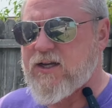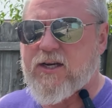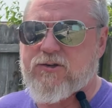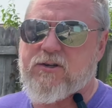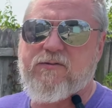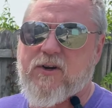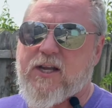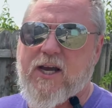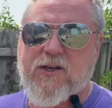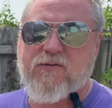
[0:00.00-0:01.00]
dangerous for
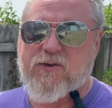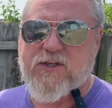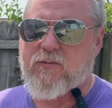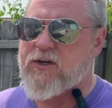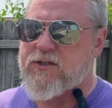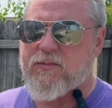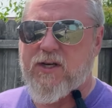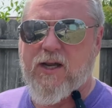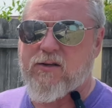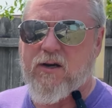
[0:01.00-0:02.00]
cats for some reason, but
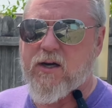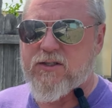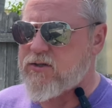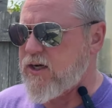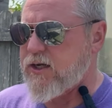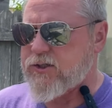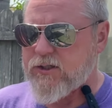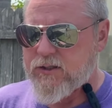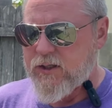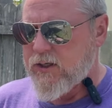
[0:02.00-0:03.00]
not dogs. You can
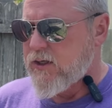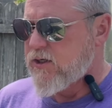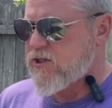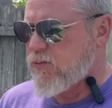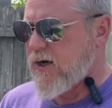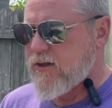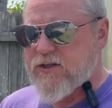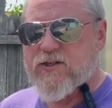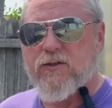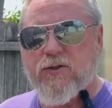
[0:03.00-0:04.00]
actually spray this
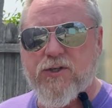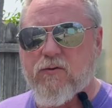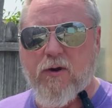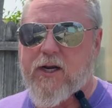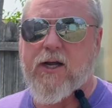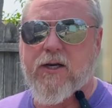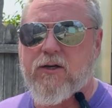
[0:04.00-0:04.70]
solution right on a